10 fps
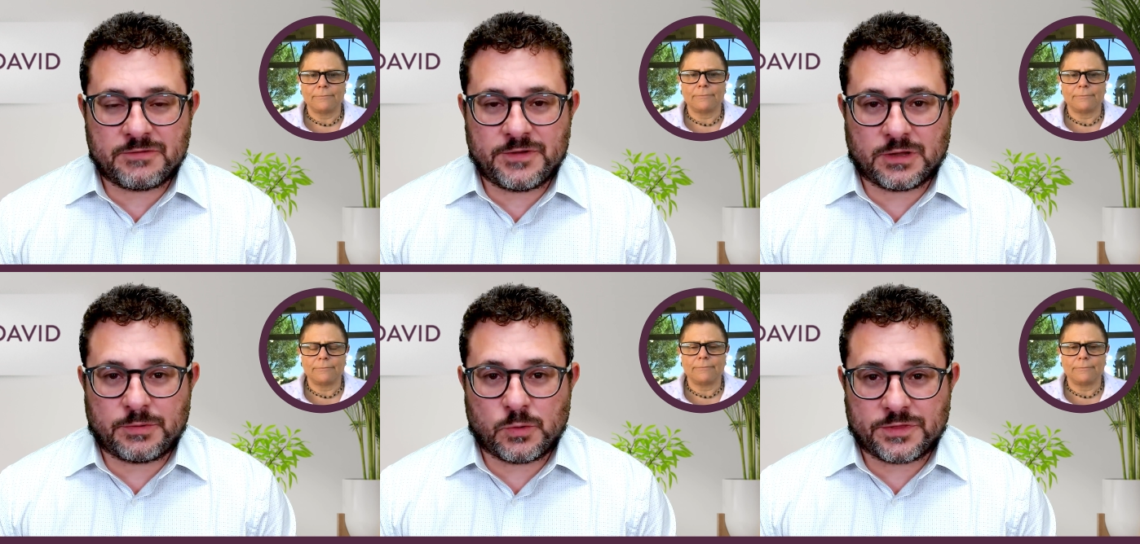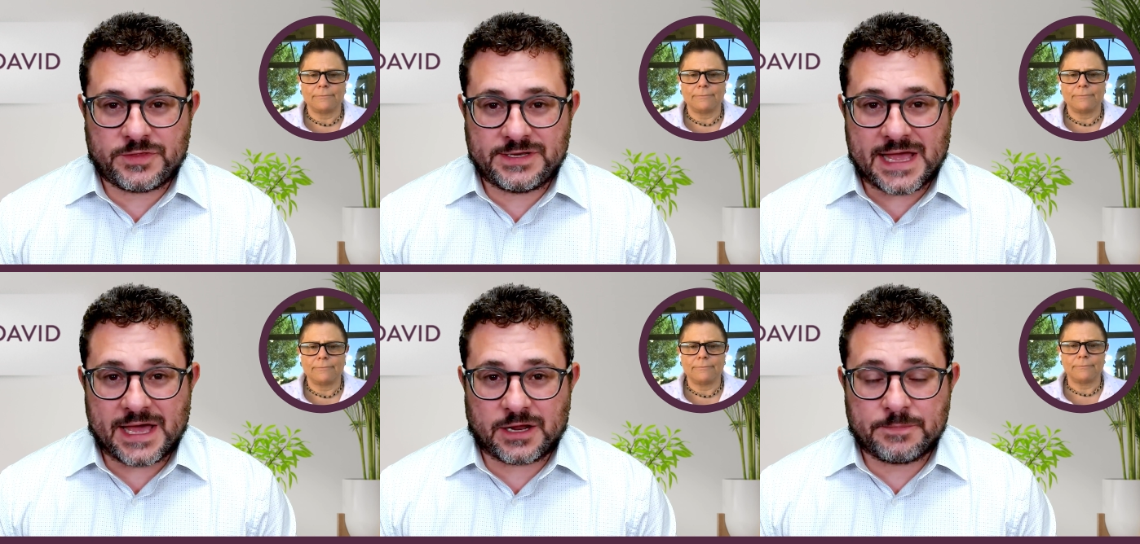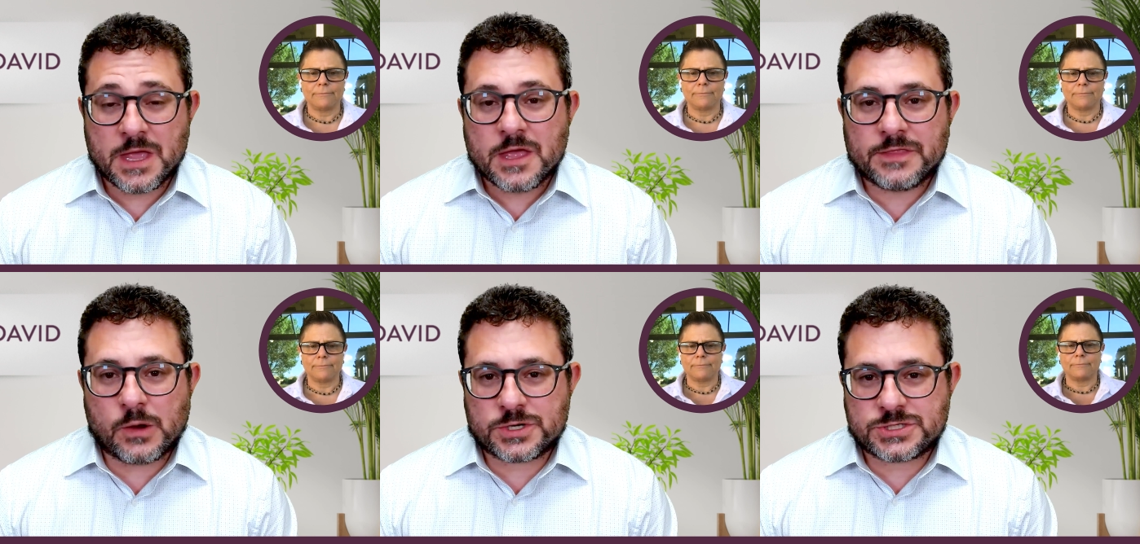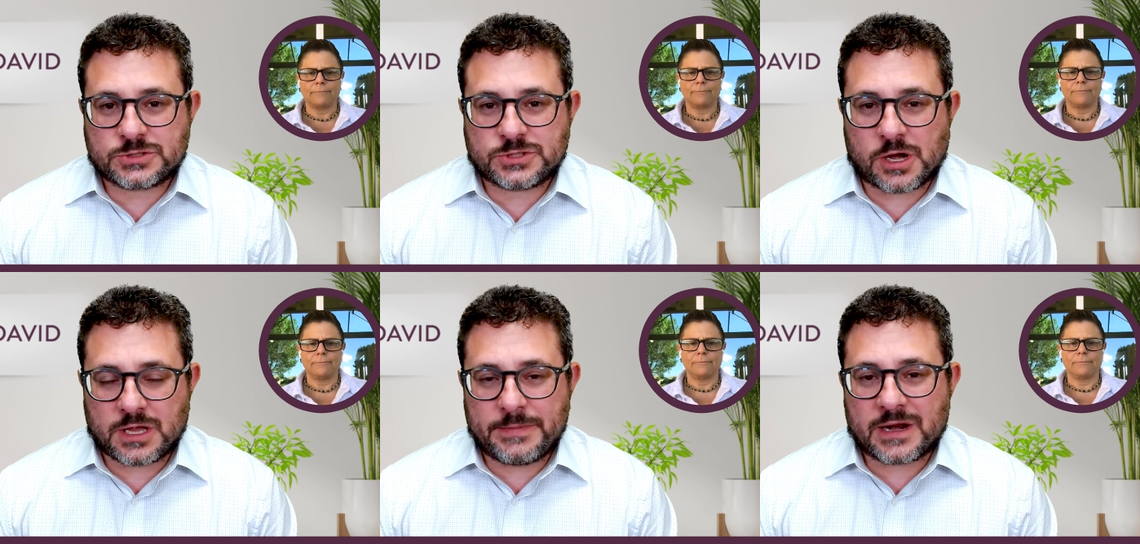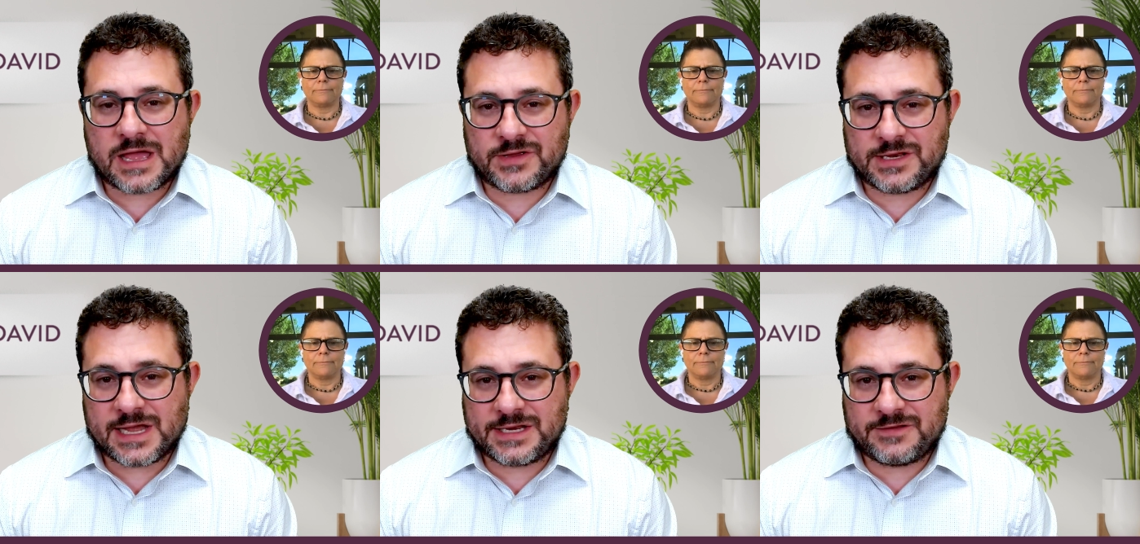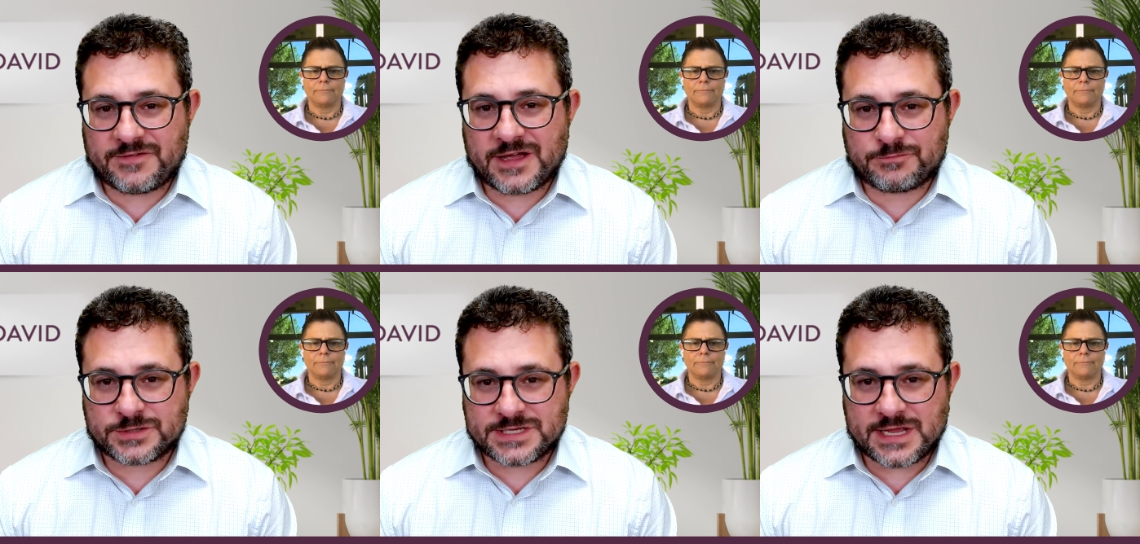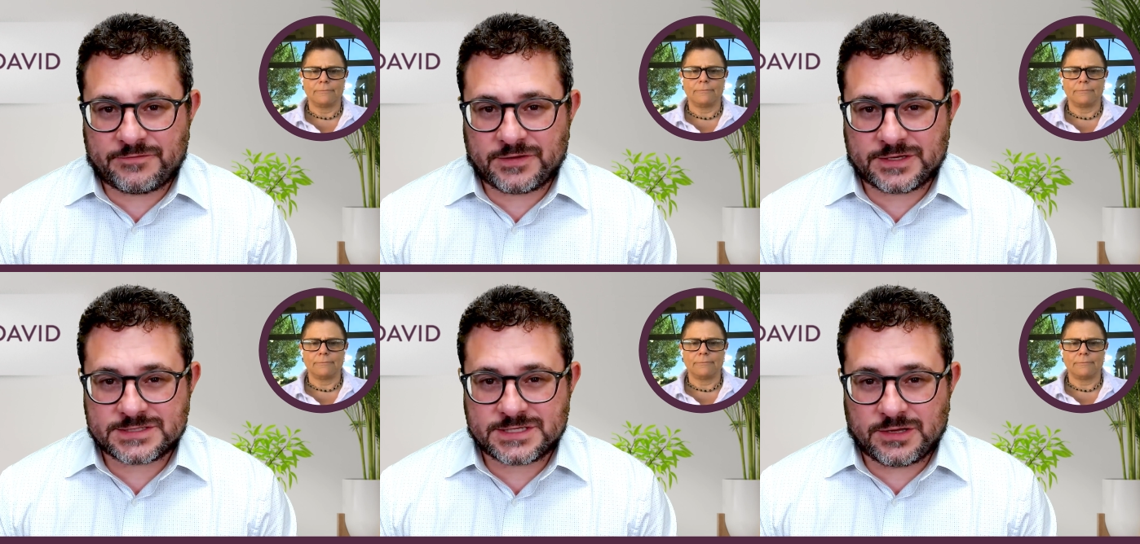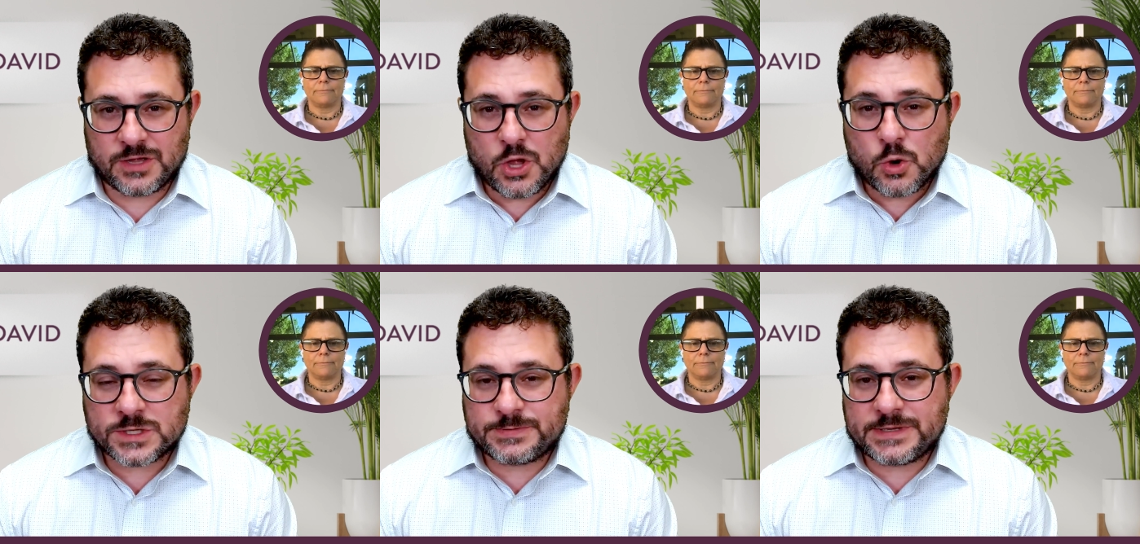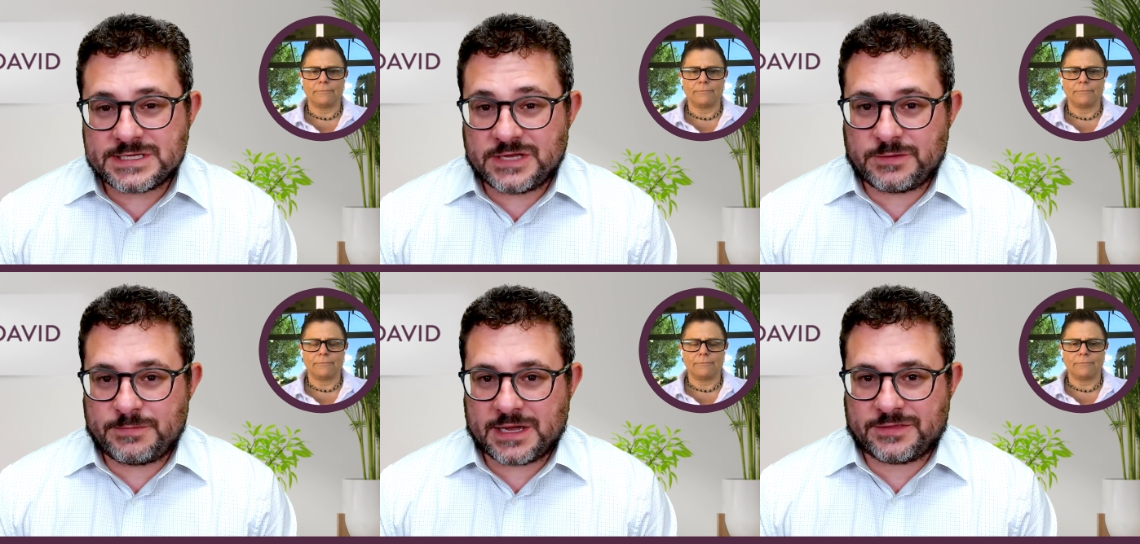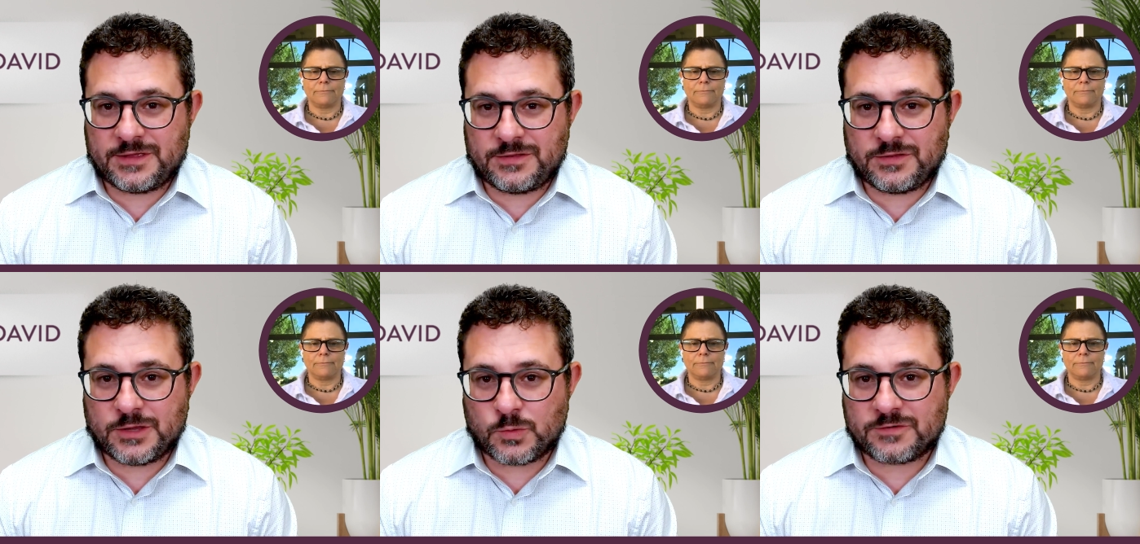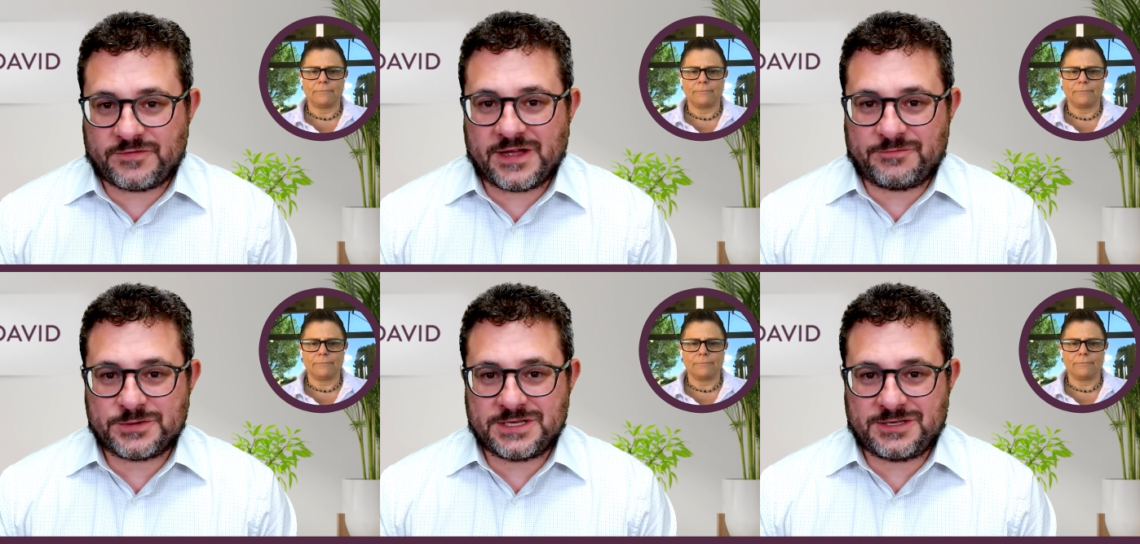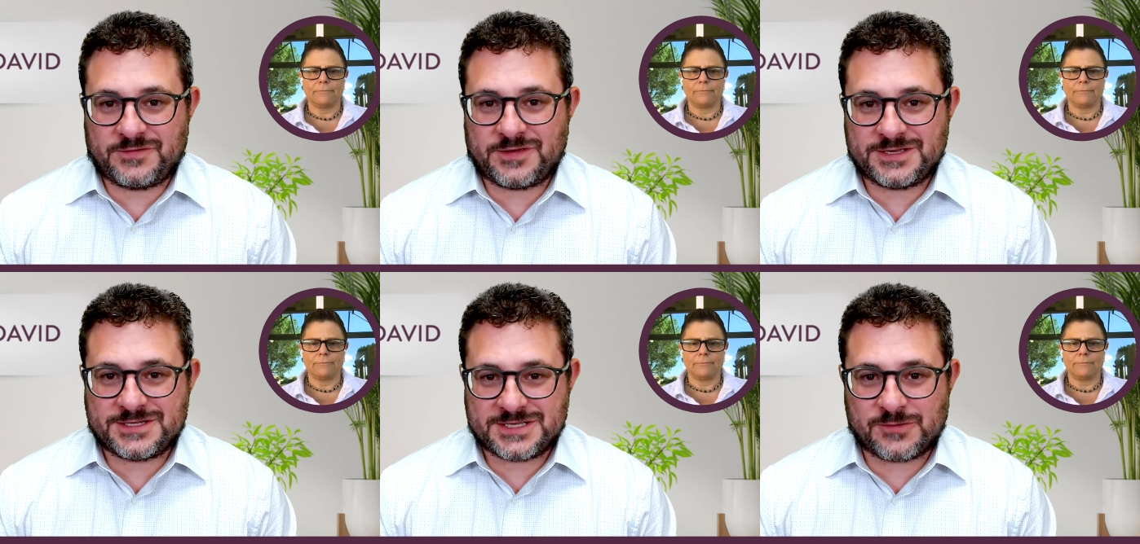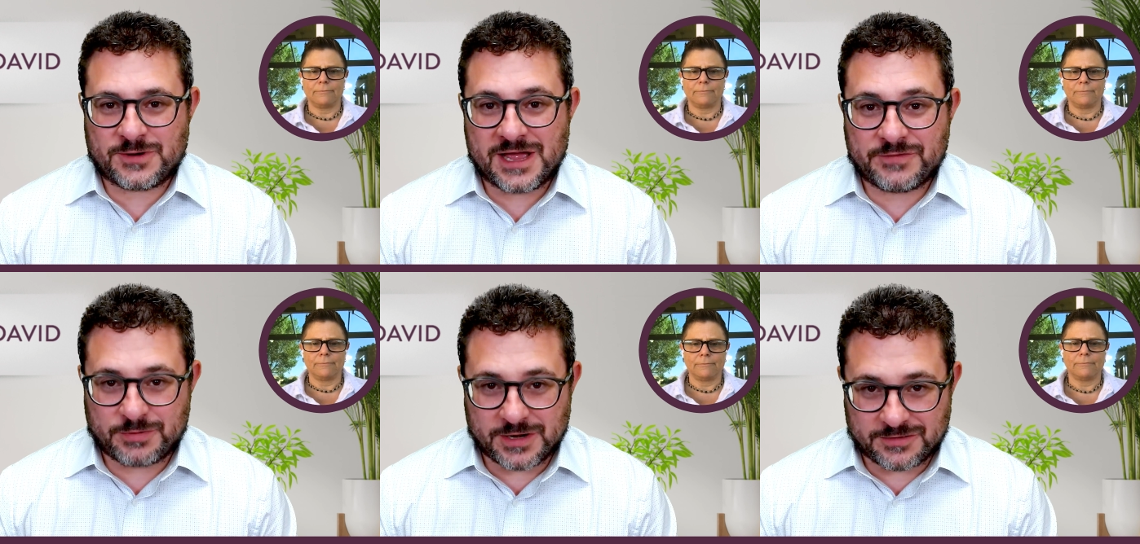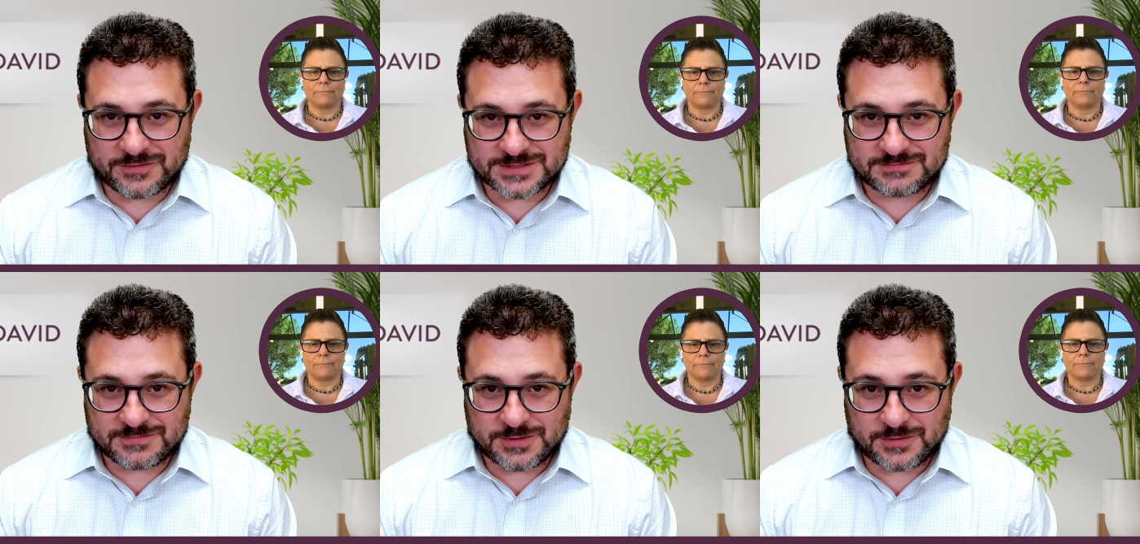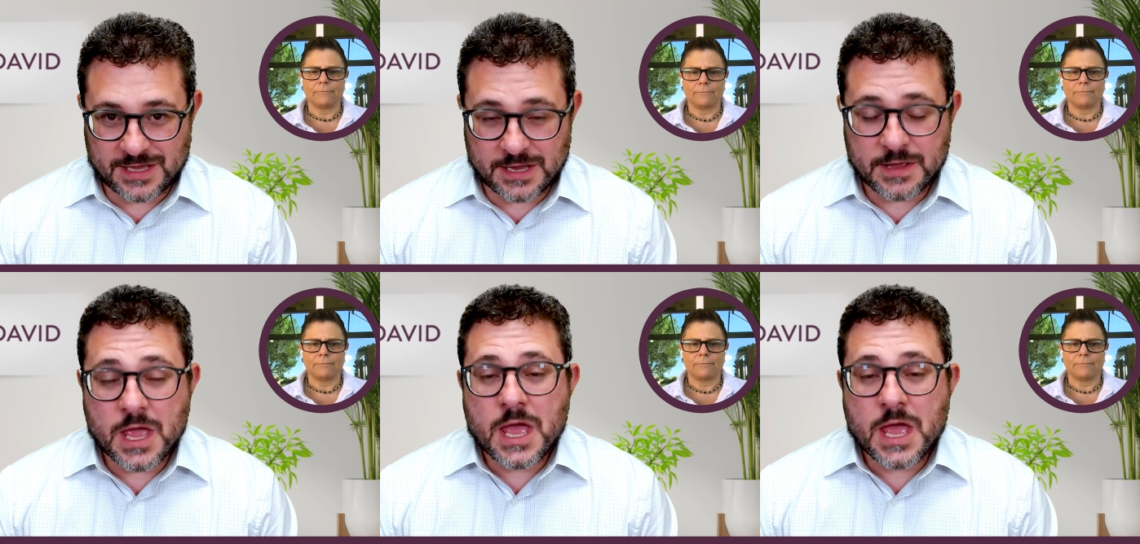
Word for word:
Speaker 1: available with the data, they were talking about having 95% efficacy which means even back then there were 5% of cases that were having breakthroughs. Okay.